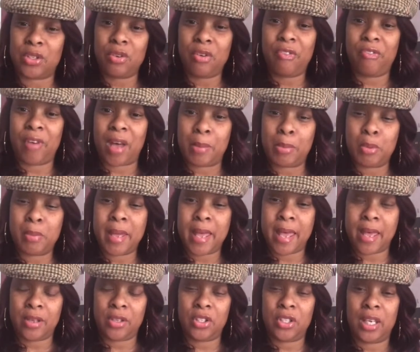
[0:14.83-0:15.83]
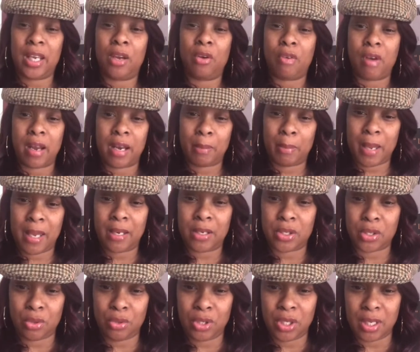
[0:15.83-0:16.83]
Fibromyalgia and Chronic Pain
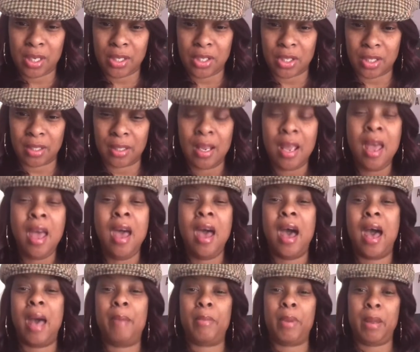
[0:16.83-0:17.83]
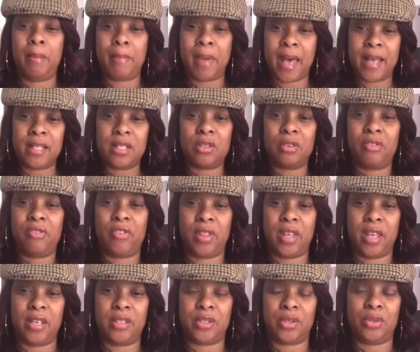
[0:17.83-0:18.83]
Association. I'm an ambassador for
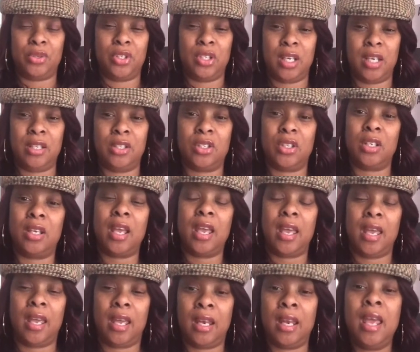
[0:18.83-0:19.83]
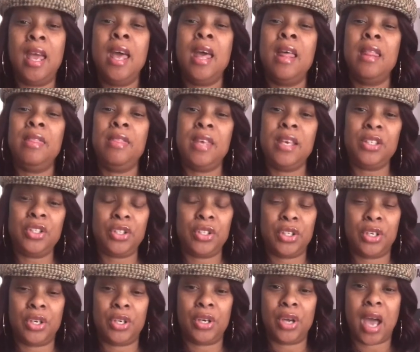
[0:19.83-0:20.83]
that association and this
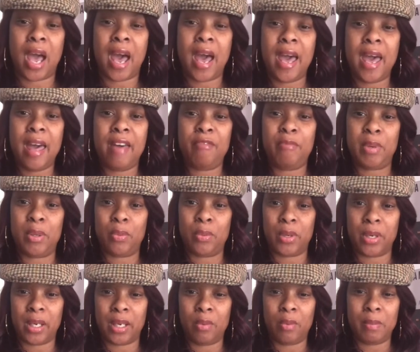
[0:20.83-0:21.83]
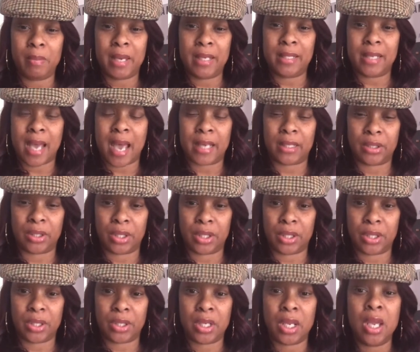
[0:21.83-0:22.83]
year I have been working with my
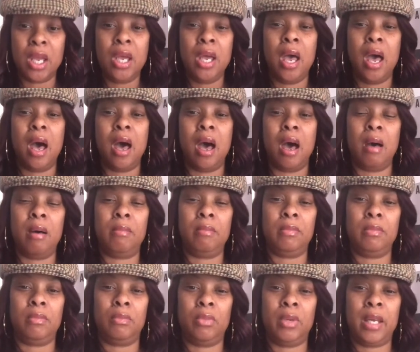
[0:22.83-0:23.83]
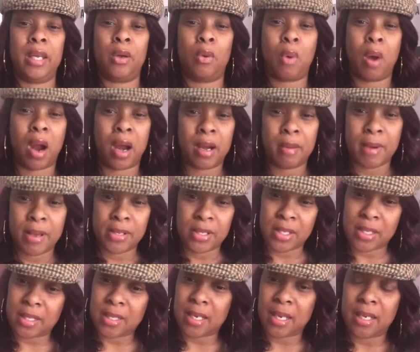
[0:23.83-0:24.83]
doctors, um, inquiring about
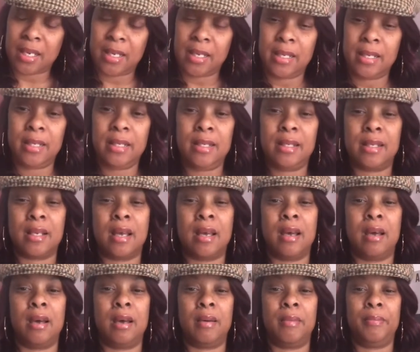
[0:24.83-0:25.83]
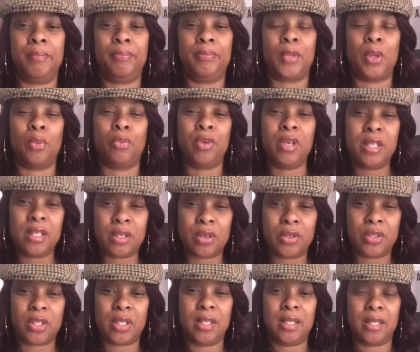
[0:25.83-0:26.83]
studies, um,
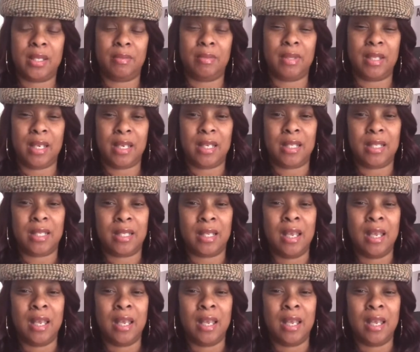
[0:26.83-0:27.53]
researching some things